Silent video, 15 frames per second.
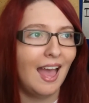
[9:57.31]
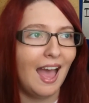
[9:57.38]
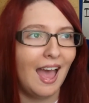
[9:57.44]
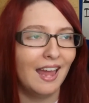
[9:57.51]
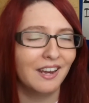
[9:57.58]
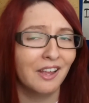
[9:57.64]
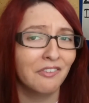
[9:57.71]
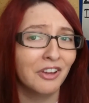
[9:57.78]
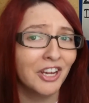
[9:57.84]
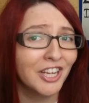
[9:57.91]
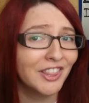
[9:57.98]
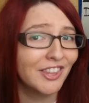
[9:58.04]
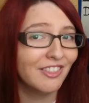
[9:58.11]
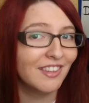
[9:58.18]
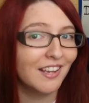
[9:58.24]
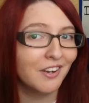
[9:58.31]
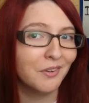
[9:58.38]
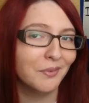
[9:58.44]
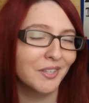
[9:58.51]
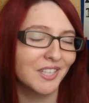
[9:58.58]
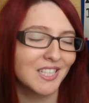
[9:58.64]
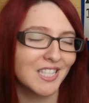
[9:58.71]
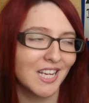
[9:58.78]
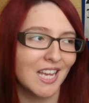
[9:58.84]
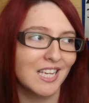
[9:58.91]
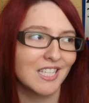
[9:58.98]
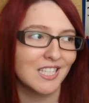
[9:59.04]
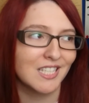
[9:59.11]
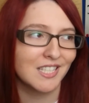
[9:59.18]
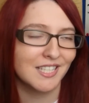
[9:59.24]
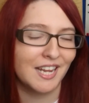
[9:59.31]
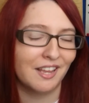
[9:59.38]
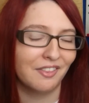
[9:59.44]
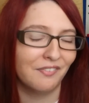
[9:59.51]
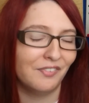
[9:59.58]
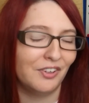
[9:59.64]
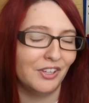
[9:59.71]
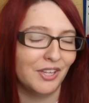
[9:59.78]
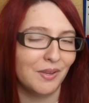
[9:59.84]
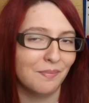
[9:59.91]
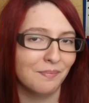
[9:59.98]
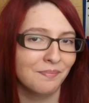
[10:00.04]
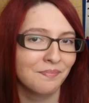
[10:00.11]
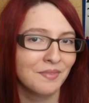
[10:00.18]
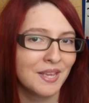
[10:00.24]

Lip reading: And I've heard that the artwork changes next volume,